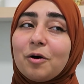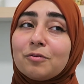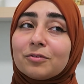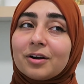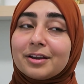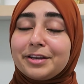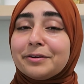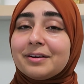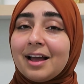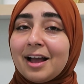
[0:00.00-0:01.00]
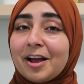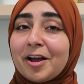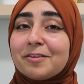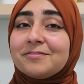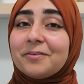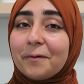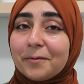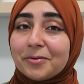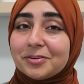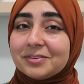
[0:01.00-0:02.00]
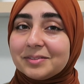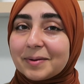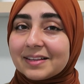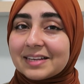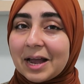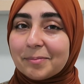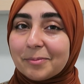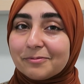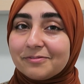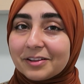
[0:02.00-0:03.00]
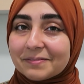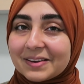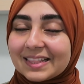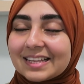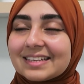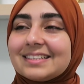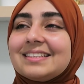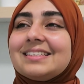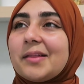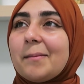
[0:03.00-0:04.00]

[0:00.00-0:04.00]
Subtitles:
over a year and a half old by the time I'm filming this.